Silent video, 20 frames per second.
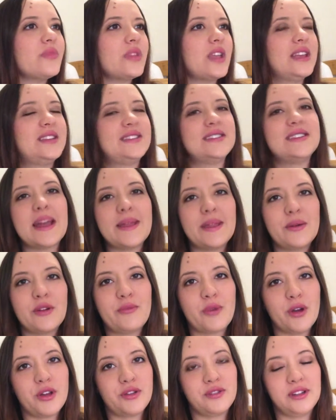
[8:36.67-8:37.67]
it's a name that we
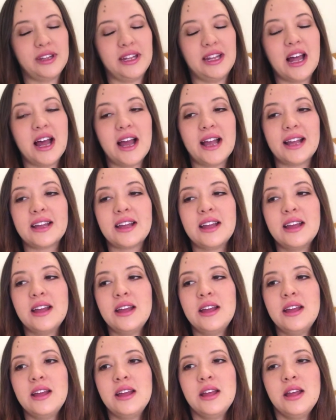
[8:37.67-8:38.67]
both really like.
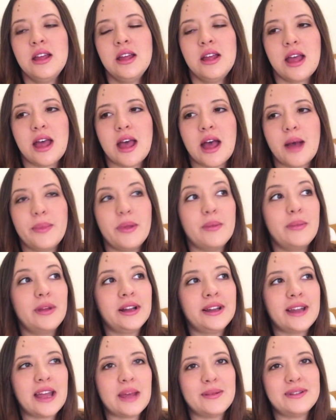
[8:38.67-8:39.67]
The
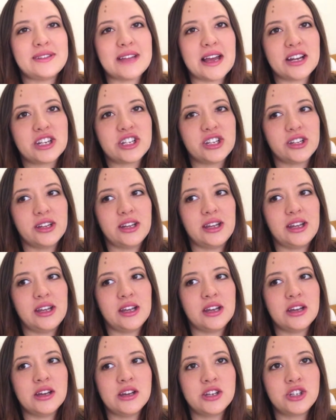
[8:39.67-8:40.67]
middle name is
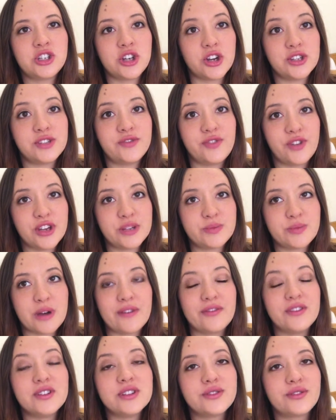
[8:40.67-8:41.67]
actually Joe's first
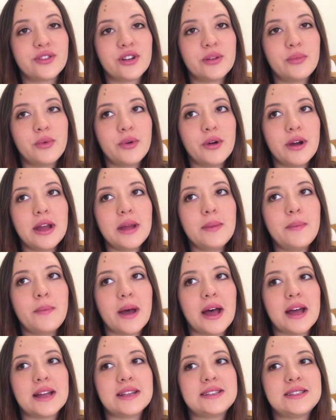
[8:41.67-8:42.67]
preference for a boy,
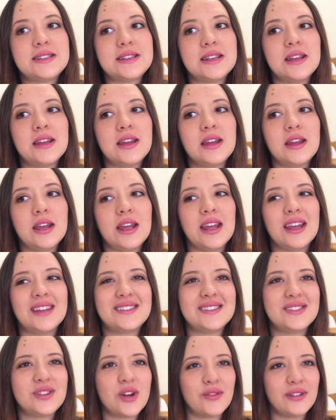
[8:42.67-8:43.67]
but
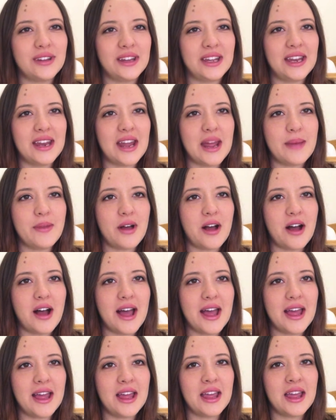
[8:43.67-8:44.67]
it's not really a name that
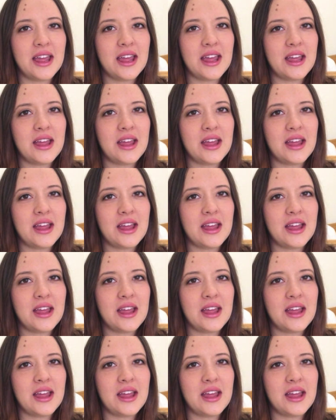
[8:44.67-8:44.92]
I